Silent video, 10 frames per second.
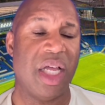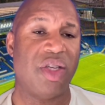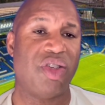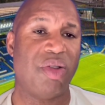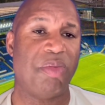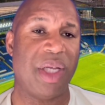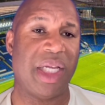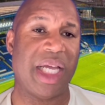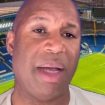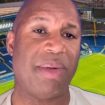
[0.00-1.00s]
should be
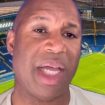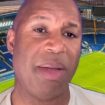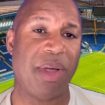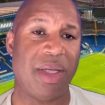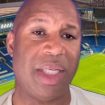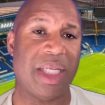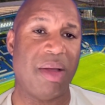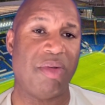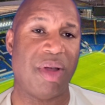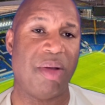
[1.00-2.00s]
kept? A, because he's
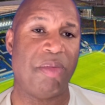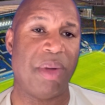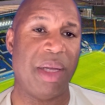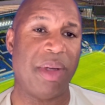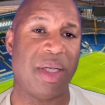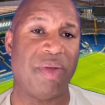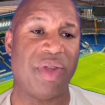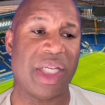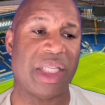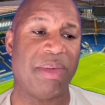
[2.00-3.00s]
homegrown, B, because of
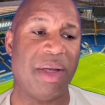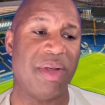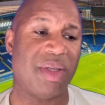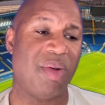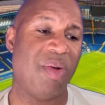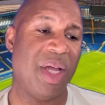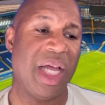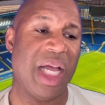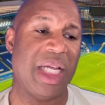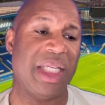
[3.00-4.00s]
his experience, or
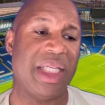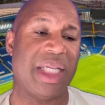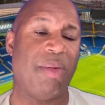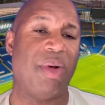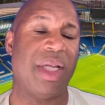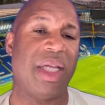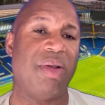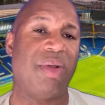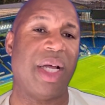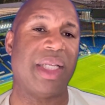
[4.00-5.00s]
is he someone that
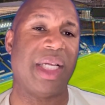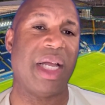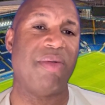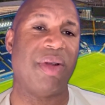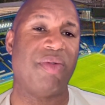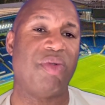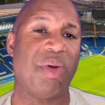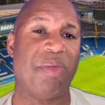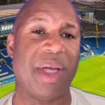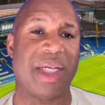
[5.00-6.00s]
you'd like to get rid of?
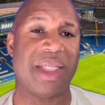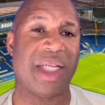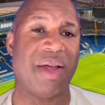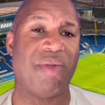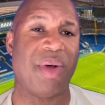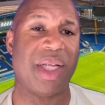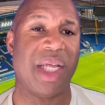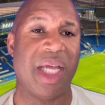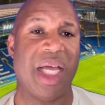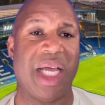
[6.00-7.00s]
Schürrle is another one.
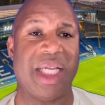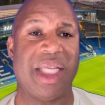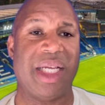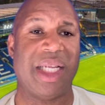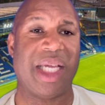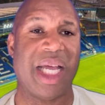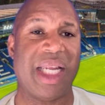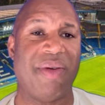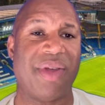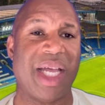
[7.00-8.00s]
Is he going to get
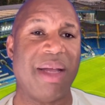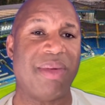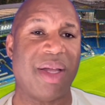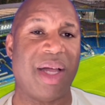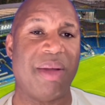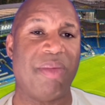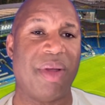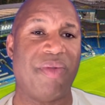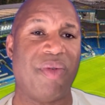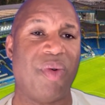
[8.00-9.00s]
enough game time
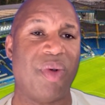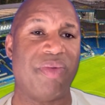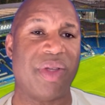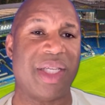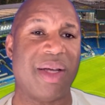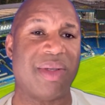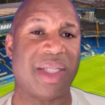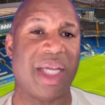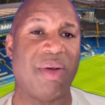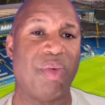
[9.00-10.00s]
for
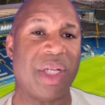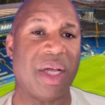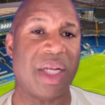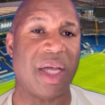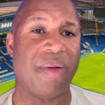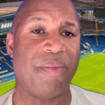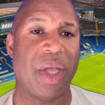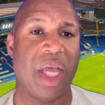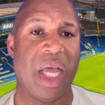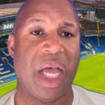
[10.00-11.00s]
Chelsea? We don't know.
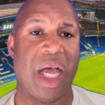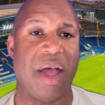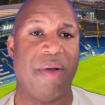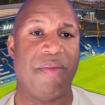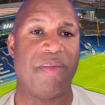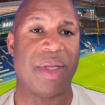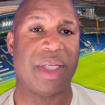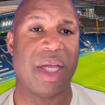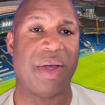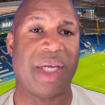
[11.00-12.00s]
So